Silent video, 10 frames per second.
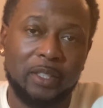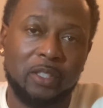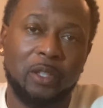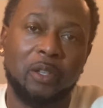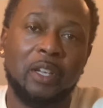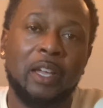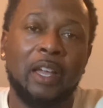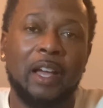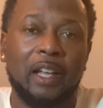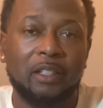So
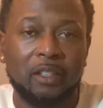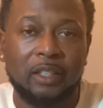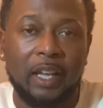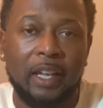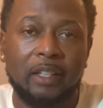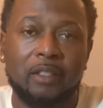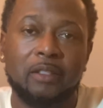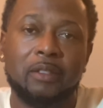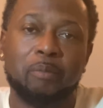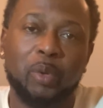I looked at
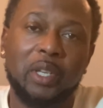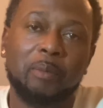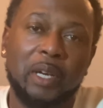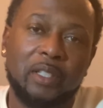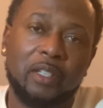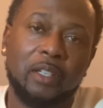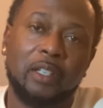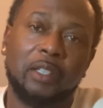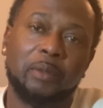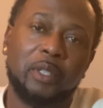pretty much,
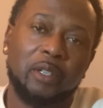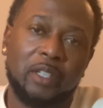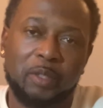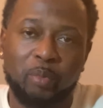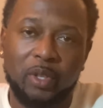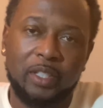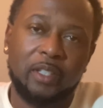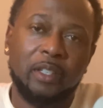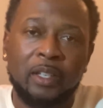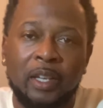there's pretty
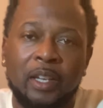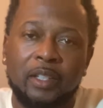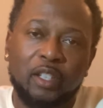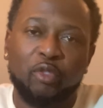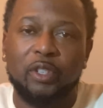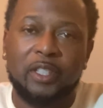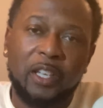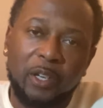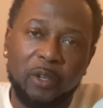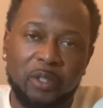different
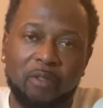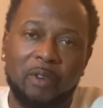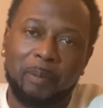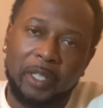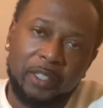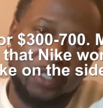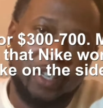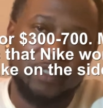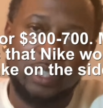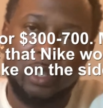tiers of replicas. You have
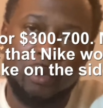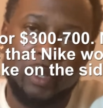the low